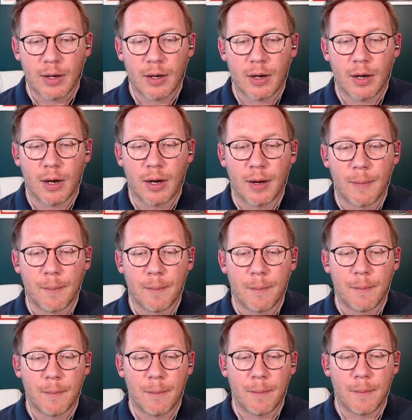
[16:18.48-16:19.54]

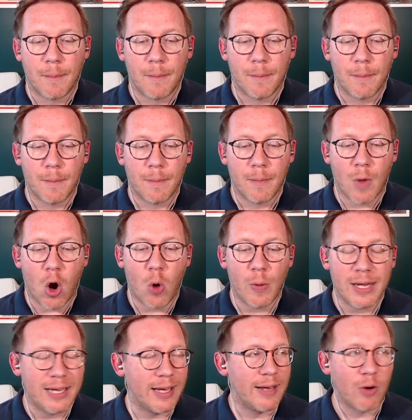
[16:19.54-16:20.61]

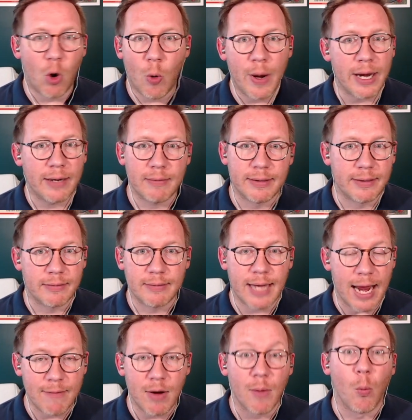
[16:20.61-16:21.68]
Only
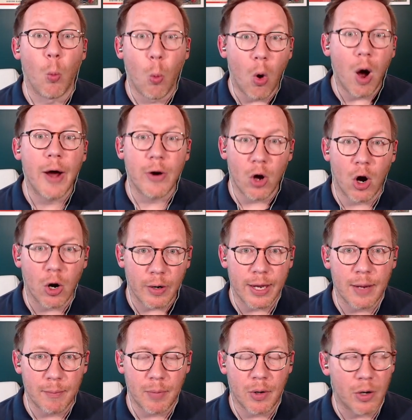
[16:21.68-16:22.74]
gave up one hard
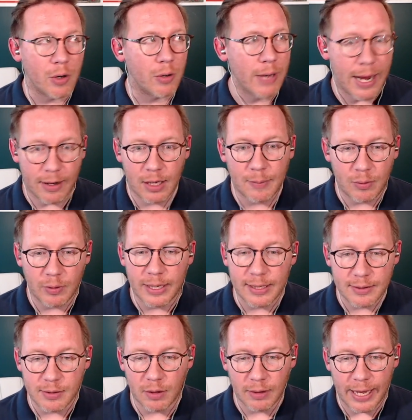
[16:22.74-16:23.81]
hit ball, had a couple
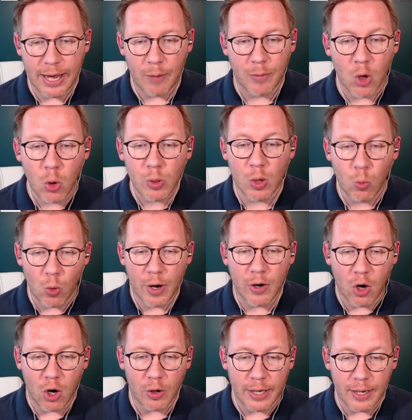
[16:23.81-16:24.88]
hits allowed, but only one
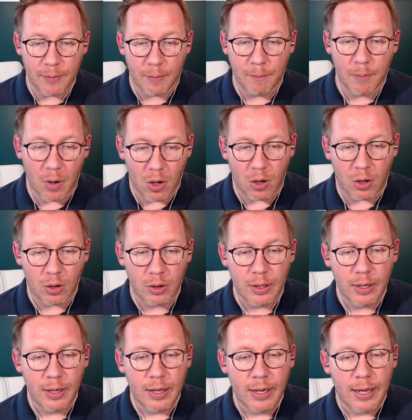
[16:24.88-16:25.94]
hard hit ball
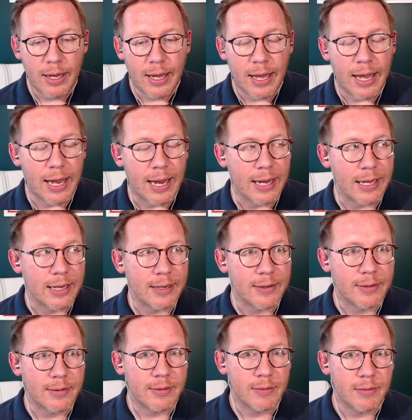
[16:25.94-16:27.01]
and
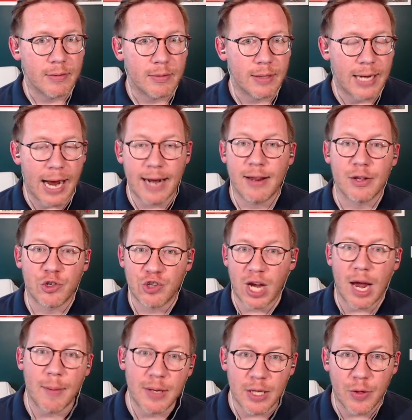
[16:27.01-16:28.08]
got in a
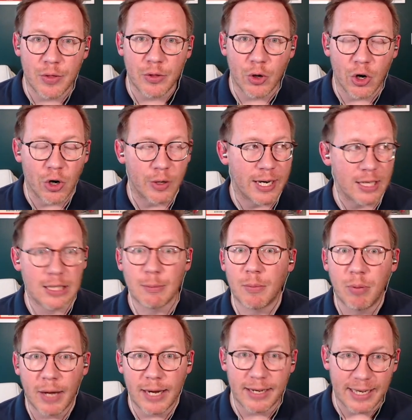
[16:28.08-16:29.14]
jam in the third, got a double
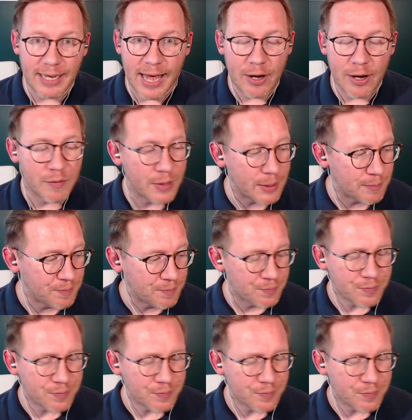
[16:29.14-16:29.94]
play to get out of it.